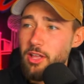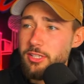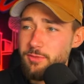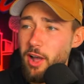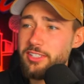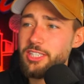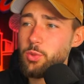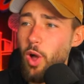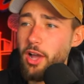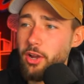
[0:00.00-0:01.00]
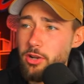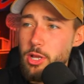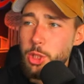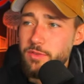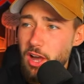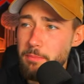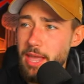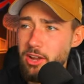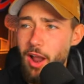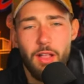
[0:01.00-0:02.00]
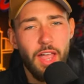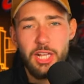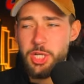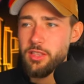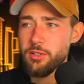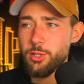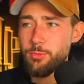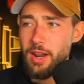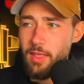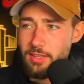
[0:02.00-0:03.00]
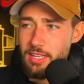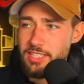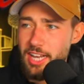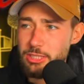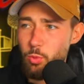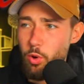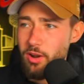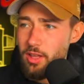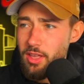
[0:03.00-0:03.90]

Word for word: Devontez Walker, Javon Baker. I like Jalen too, but I like these guys more.